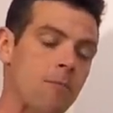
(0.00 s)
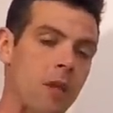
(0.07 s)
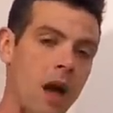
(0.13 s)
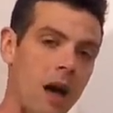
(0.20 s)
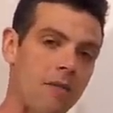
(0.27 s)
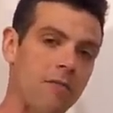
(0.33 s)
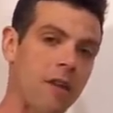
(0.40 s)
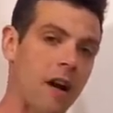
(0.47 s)

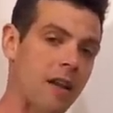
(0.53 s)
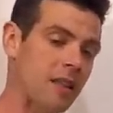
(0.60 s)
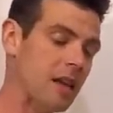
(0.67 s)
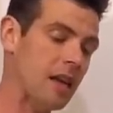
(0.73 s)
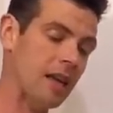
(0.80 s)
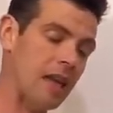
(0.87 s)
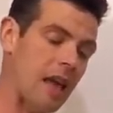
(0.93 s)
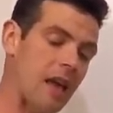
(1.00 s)
I find that
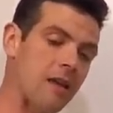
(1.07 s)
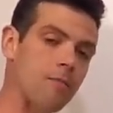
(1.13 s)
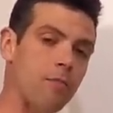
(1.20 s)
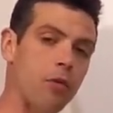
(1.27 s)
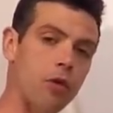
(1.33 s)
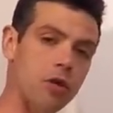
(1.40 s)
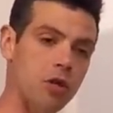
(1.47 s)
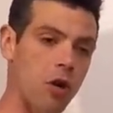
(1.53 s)
I can't
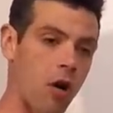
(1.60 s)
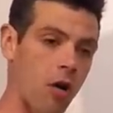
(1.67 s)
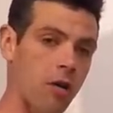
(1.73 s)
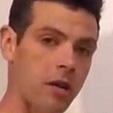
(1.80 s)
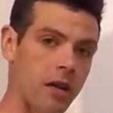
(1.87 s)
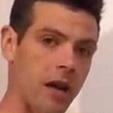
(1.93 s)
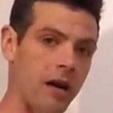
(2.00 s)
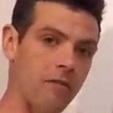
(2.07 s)
push hard
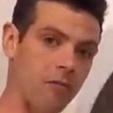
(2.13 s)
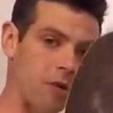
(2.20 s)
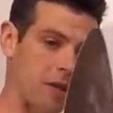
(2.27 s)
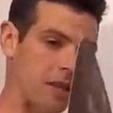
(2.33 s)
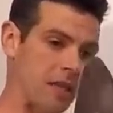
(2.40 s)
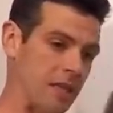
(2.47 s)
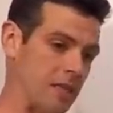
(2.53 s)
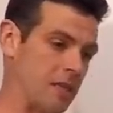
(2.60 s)
enough with
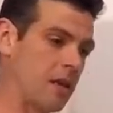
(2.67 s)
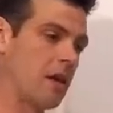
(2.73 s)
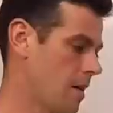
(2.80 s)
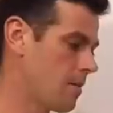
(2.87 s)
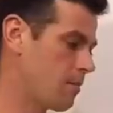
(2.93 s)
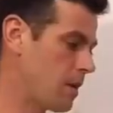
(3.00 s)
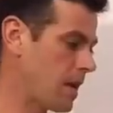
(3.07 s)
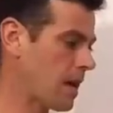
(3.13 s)
these.
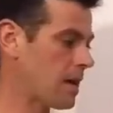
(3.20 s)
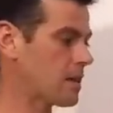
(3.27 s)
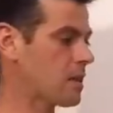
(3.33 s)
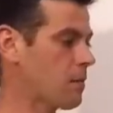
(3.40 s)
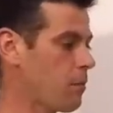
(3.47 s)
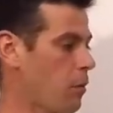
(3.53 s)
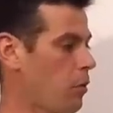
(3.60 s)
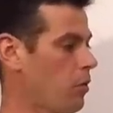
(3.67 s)
Because
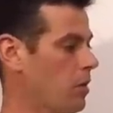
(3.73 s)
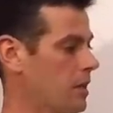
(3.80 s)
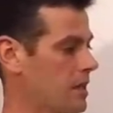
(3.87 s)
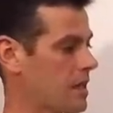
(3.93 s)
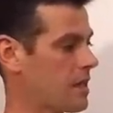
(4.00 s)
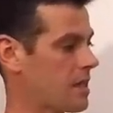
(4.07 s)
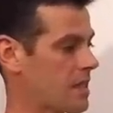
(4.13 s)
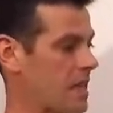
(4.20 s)
the pole is
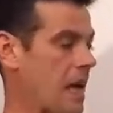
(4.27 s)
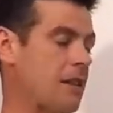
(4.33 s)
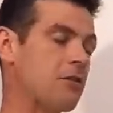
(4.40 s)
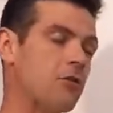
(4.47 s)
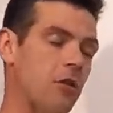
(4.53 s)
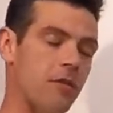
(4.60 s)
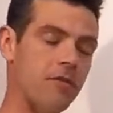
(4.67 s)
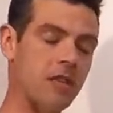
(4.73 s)
in the
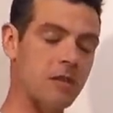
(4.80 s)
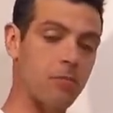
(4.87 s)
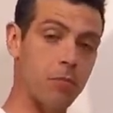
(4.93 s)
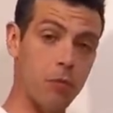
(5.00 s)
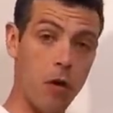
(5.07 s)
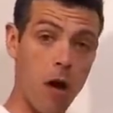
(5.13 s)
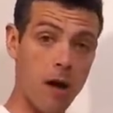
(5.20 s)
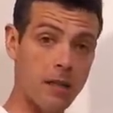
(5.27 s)
center of this
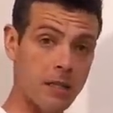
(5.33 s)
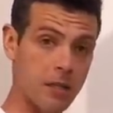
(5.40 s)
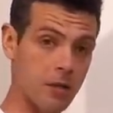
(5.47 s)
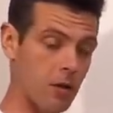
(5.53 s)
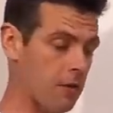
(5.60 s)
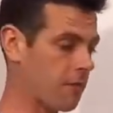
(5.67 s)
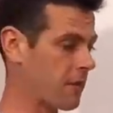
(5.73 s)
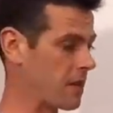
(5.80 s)
broad
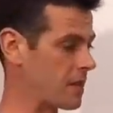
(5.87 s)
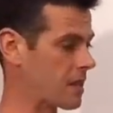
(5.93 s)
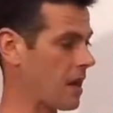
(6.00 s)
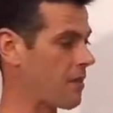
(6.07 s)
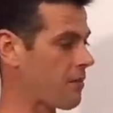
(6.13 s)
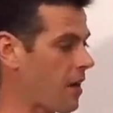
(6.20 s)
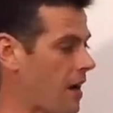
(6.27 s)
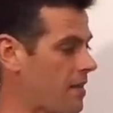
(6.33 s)
surface, I
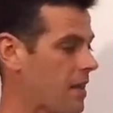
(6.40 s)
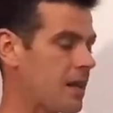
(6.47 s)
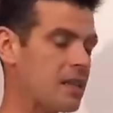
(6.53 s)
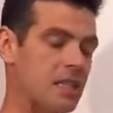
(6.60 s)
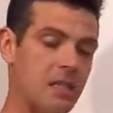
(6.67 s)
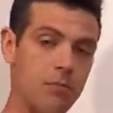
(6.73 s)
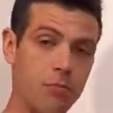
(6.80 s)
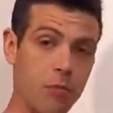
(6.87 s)
find that it
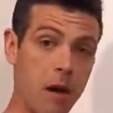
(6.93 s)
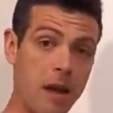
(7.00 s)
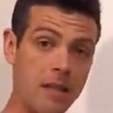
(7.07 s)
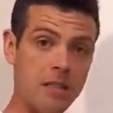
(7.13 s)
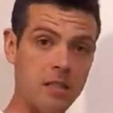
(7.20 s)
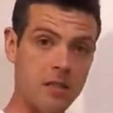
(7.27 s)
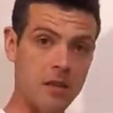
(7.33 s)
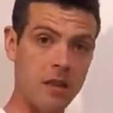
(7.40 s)

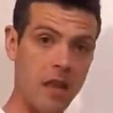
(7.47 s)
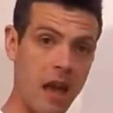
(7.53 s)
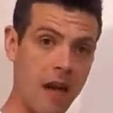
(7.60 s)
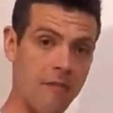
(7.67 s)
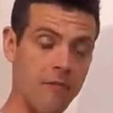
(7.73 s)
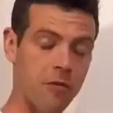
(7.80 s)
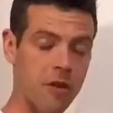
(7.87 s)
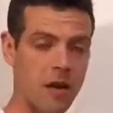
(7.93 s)
spreads the
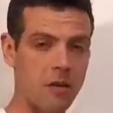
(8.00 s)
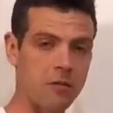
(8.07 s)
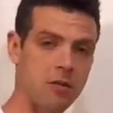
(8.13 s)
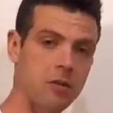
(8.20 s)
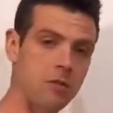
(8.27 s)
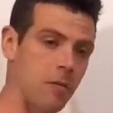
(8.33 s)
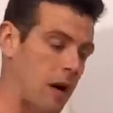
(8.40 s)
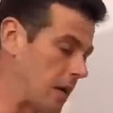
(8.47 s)
effort out
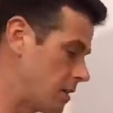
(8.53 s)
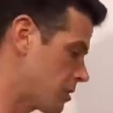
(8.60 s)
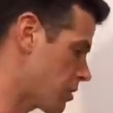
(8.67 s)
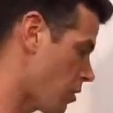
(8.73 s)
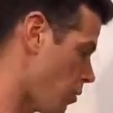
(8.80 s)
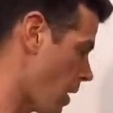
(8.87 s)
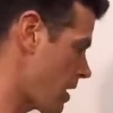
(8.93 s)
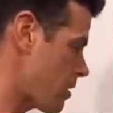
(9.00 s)
too much.
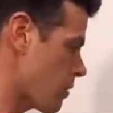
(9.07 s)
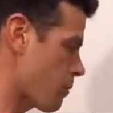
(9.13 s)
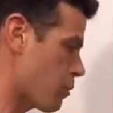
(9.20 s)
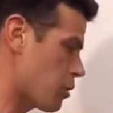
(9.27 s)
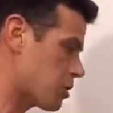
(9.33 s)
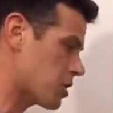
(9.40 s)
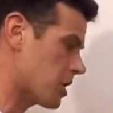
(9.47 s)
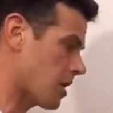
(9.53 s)
So when you're
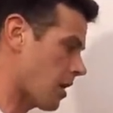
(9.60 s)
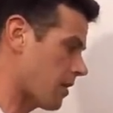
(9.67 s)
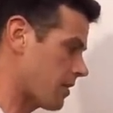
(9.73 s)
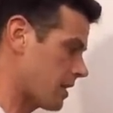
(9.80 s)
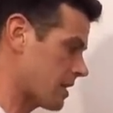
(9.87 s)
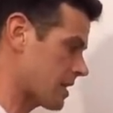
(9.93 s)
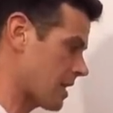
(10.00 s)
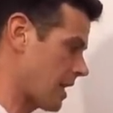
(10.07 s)
pushing on
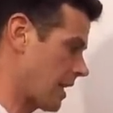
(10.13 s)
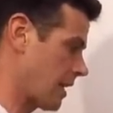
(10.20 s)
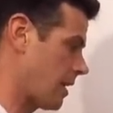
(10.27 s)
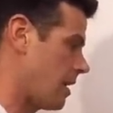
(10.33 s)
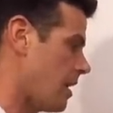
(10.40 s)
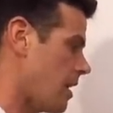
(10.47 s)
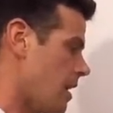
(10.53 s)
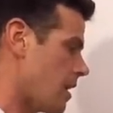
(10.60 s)
this thing,
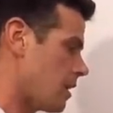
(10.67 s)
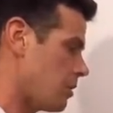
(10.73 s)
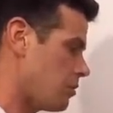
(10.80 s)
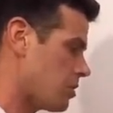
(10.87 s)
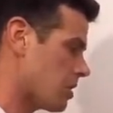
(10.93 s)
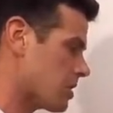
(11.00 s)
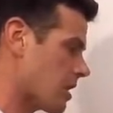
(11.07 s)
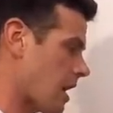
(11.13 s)
you
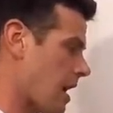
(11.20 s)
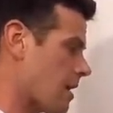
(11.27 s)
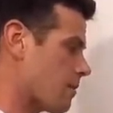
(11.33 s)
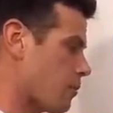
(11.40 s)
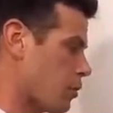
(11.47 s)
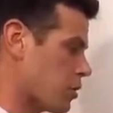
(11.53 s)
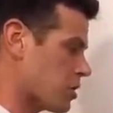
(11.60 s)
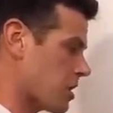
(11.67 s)
just can't
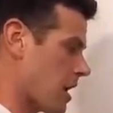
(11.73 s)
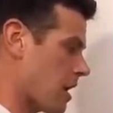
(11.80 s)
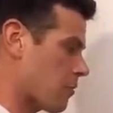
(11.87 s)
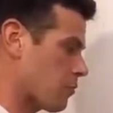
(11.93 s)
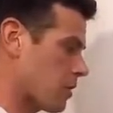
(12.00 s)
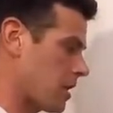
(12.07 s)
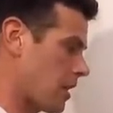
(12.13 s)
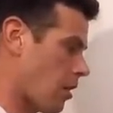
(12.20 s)
push down
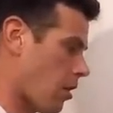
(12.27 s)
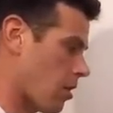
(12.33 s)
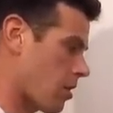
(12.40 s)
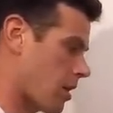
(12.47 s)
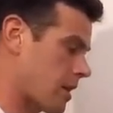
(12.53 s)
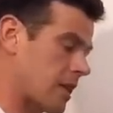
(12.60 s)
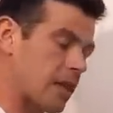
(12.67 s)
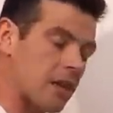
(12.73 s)
really hard
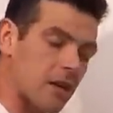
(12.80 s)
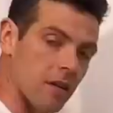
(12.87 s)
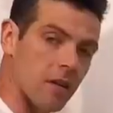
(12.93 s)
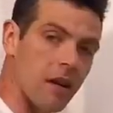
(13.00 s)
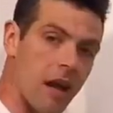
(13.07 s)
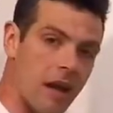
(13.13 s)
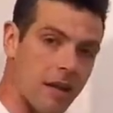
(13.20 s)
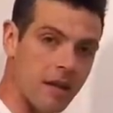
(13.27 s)
on here.
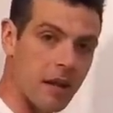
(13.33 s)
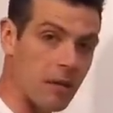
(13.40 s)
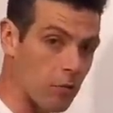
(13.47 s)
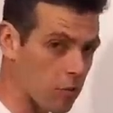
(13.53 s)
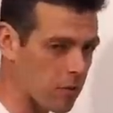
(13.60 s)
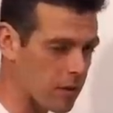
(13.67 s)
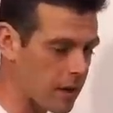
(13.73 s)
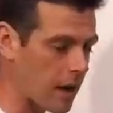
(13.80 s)
And in
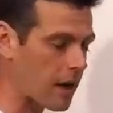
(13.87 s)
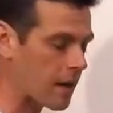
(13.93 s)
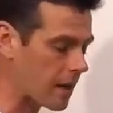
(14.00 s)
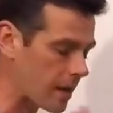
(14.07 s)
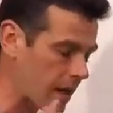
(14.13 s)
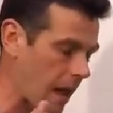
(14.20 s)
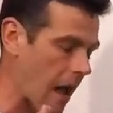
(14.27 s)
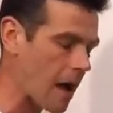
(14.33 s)
order to get
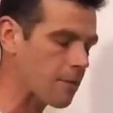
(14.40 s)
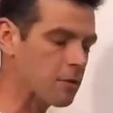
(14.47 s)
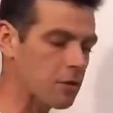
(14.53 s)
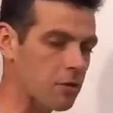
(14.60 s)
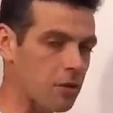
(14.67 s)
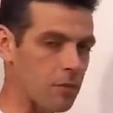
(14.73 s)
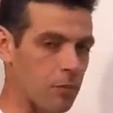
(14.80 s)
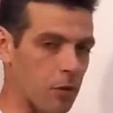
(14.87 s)
it
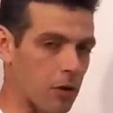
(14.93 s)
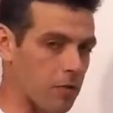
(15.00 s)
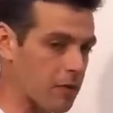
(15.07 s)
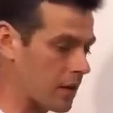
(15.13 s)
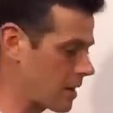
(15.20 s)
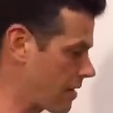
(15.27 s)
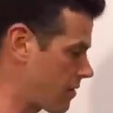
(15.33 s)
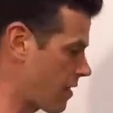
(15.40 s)
absolutely
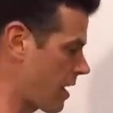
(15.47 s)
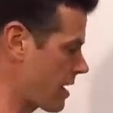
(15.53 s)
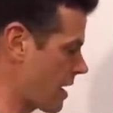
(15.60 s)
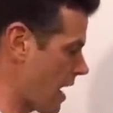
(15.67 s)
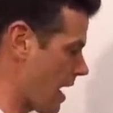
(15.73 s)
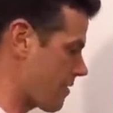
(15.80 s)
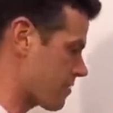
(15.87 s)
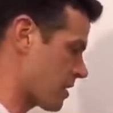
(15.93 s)
perfect, I find I
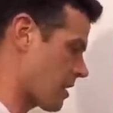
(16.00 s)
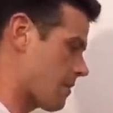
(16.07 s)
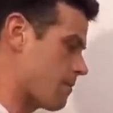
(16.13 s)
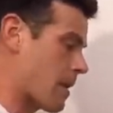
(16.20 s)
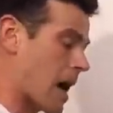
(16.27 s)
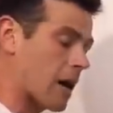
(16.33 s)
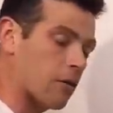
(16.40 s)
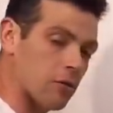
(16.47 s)
have to come
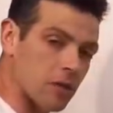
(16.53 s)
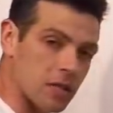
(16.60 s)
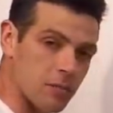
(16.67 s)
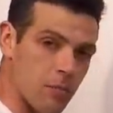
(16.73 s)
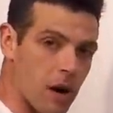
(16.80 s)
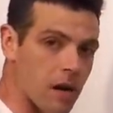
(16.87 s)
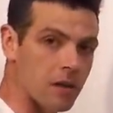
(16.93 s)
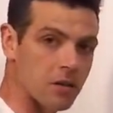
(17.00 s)
back with a
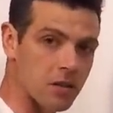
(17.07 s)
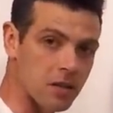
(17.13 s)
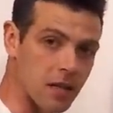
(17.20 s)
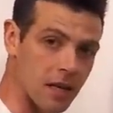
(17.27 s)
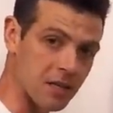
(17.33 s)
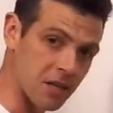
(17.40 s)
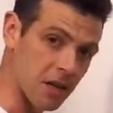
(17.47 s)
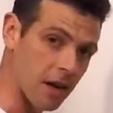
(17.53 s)
sponge and
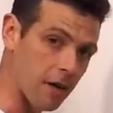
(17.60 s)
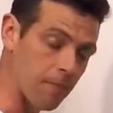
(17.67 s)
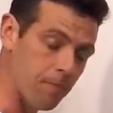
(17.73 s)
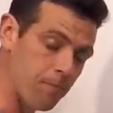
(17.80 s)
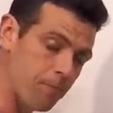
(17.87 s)
touch it up.